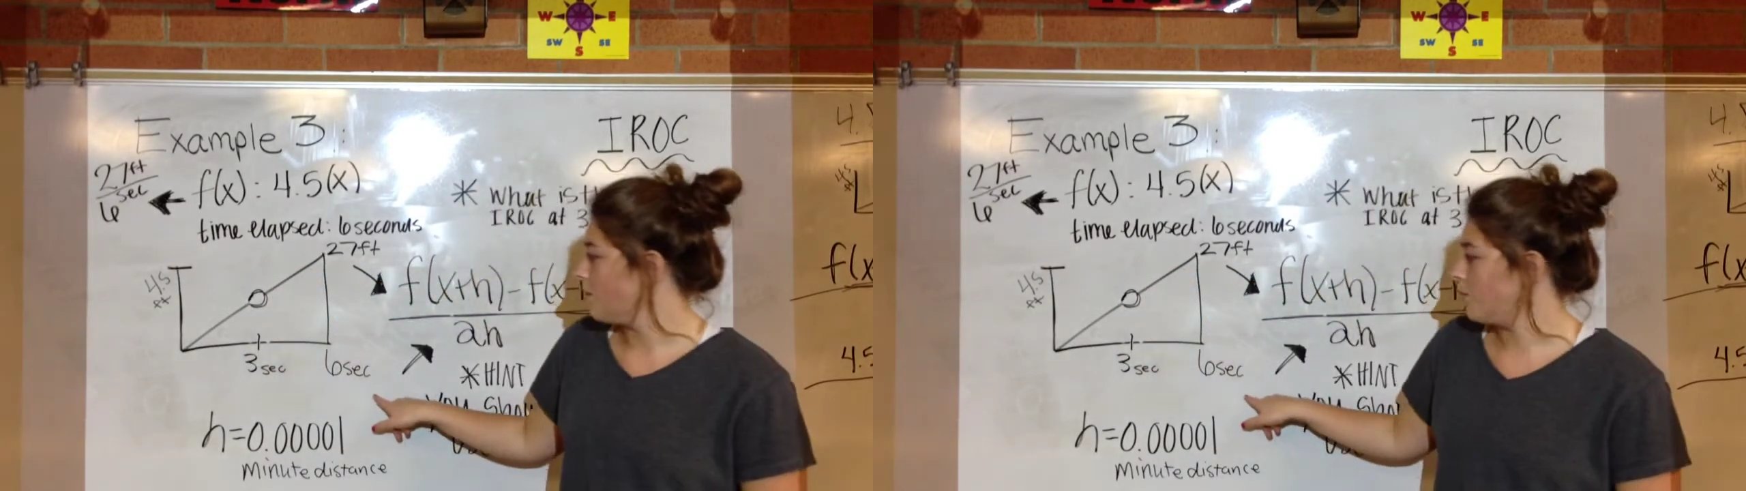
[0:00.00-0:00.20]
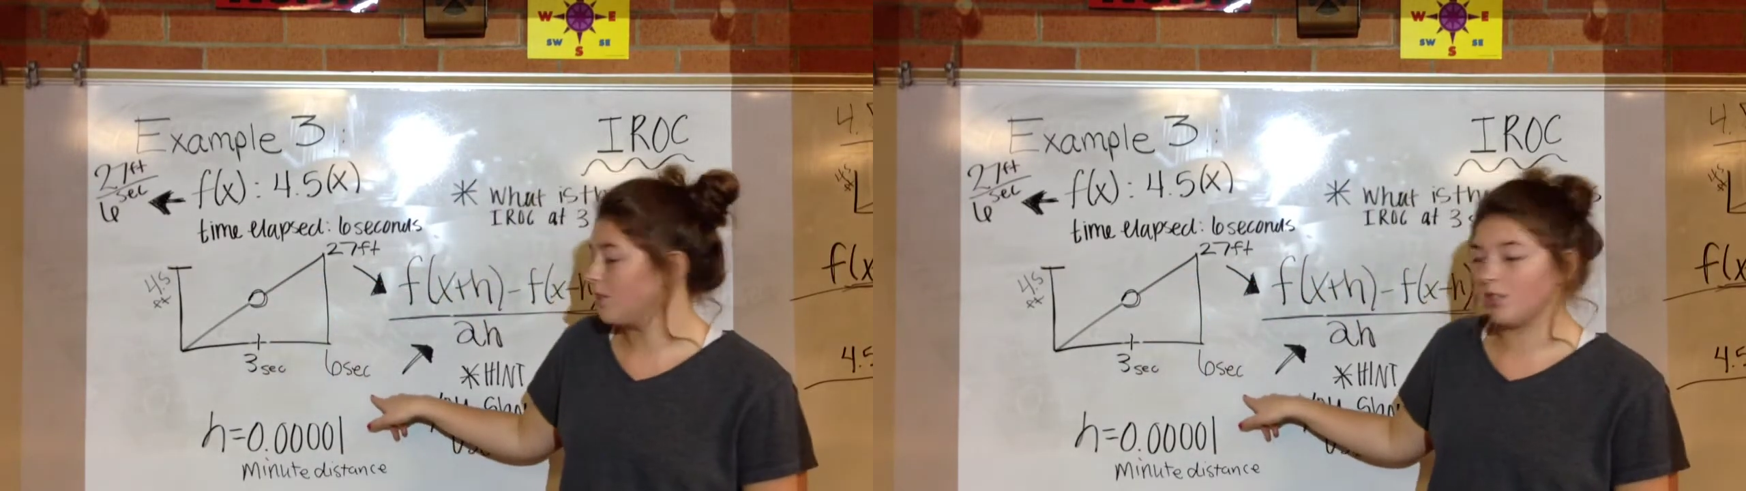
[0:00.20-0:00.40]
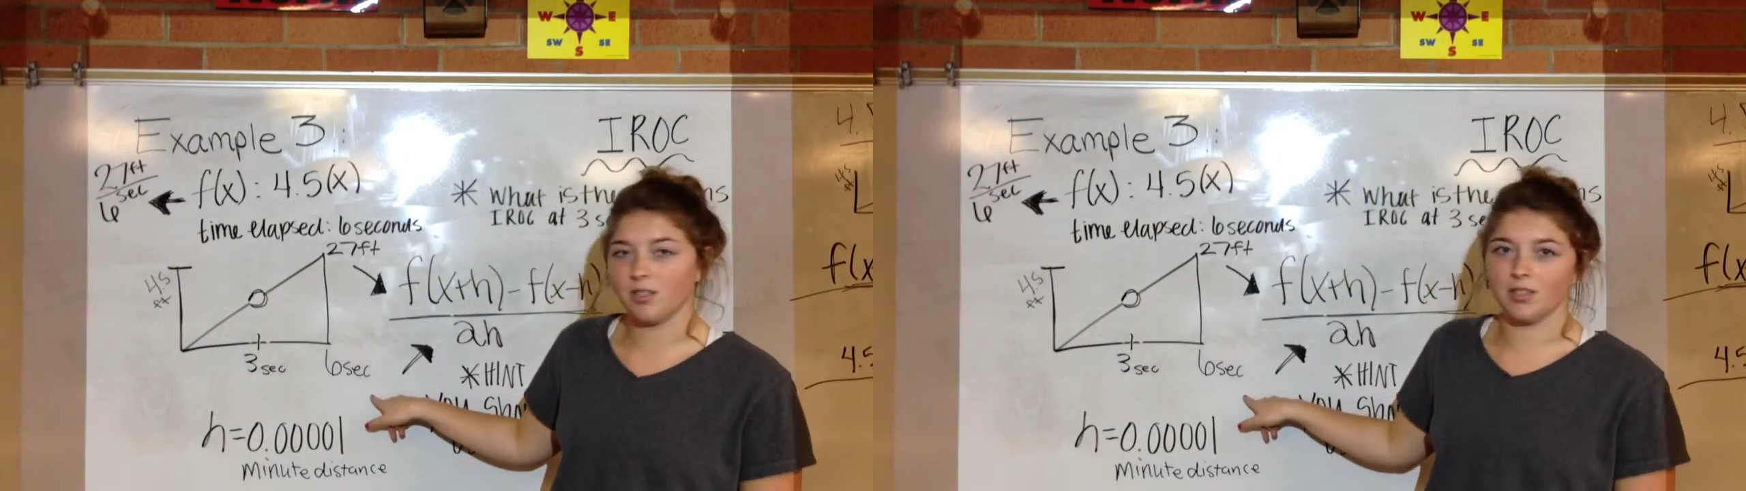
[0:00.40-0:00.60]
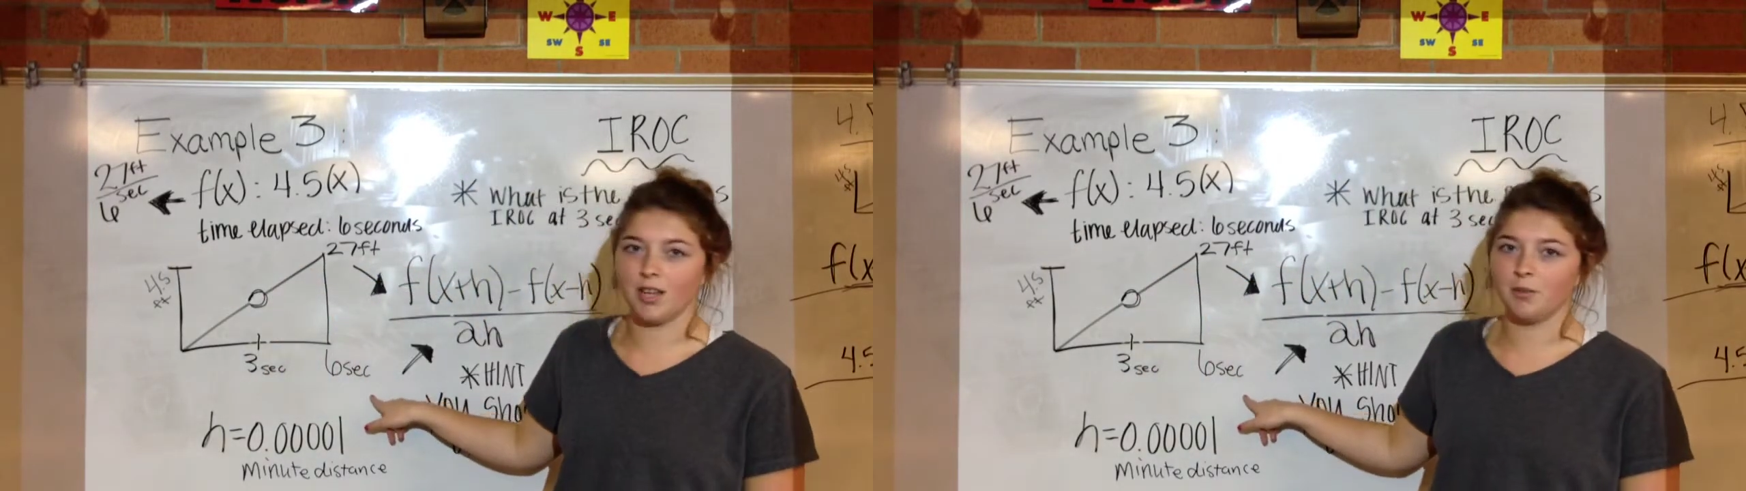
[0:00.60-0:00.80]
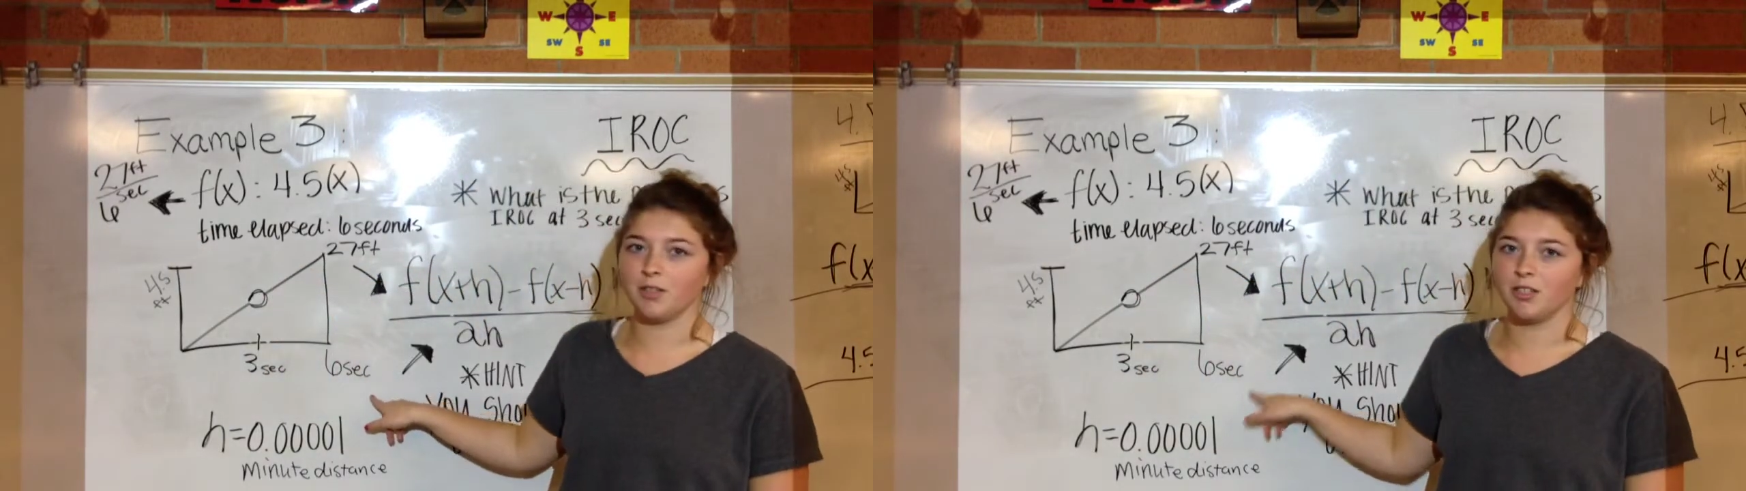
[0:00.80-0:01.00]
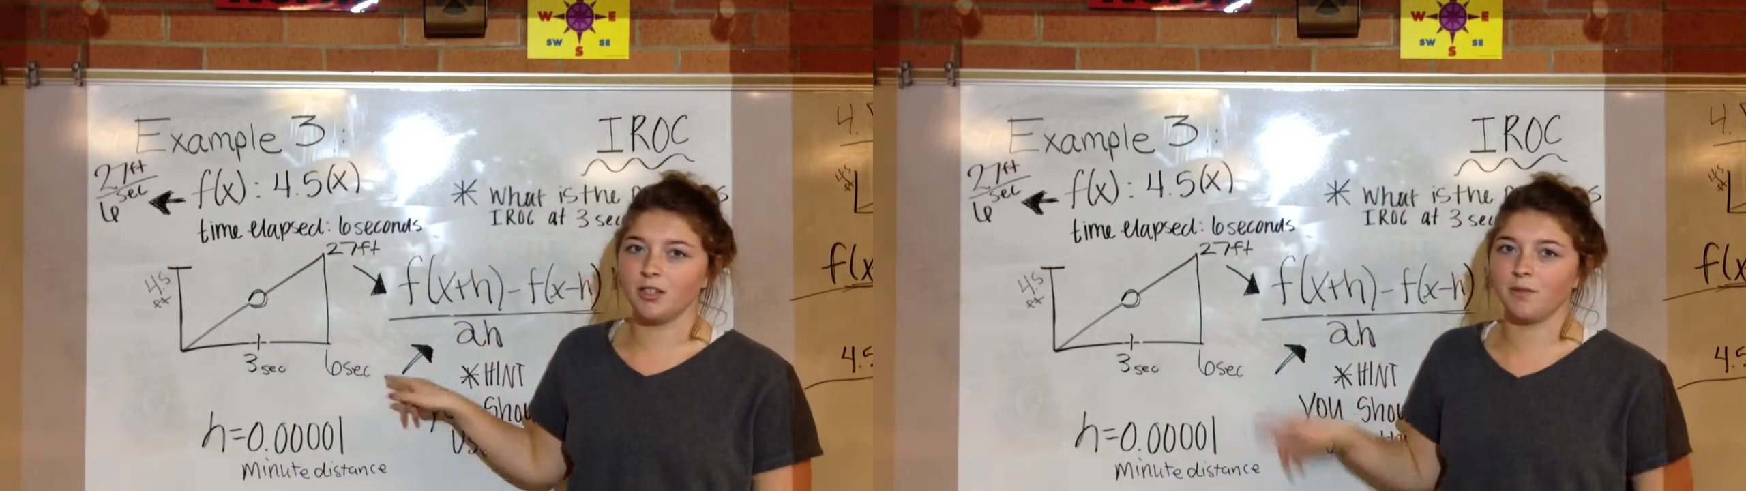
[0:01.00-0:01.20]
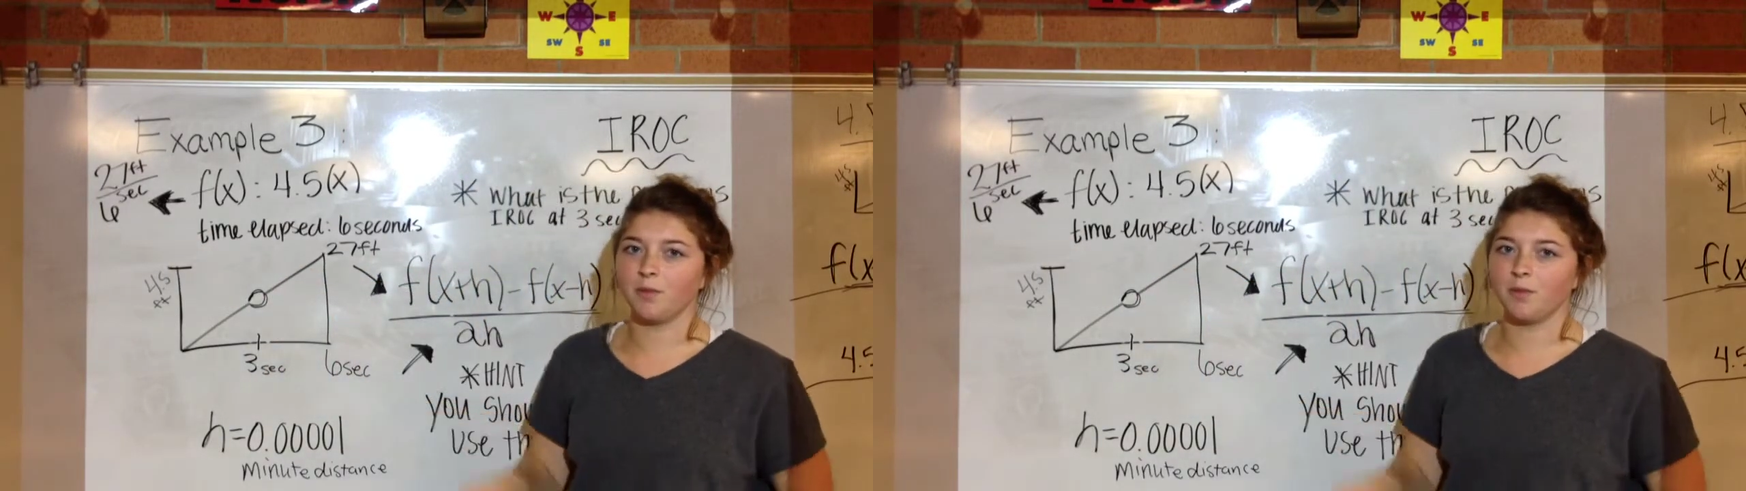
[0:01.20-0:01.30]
which is the time it took